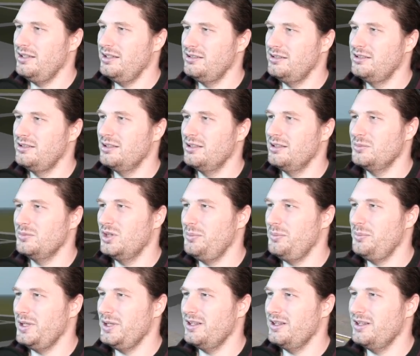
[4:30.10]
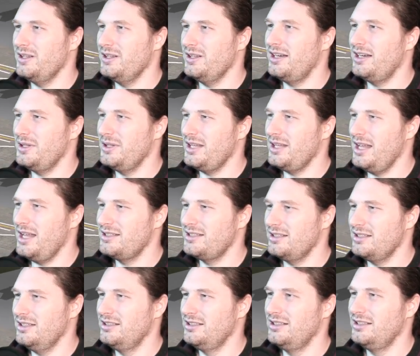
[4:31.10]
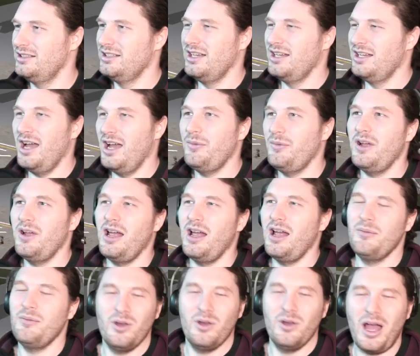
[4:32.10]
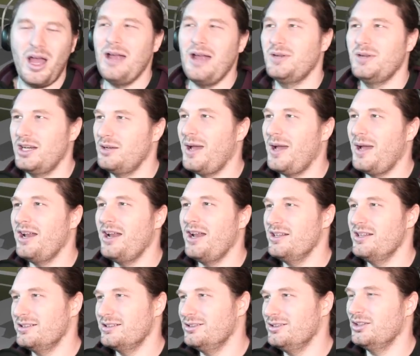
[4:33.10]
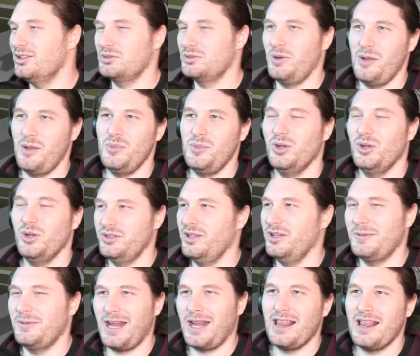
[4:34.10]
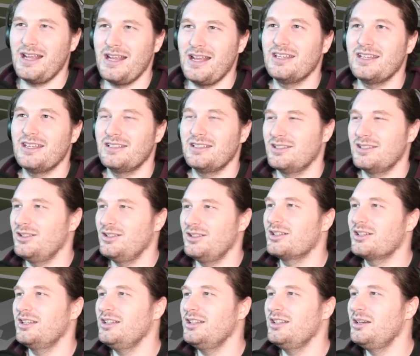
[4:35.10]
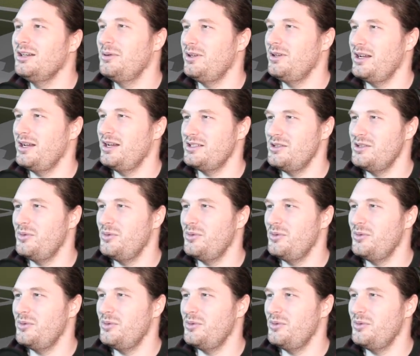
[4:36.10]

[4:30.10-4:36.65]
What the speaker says: Some clipping there, but that's what I care about is looks when I build something. I like things to look a little bit nicer than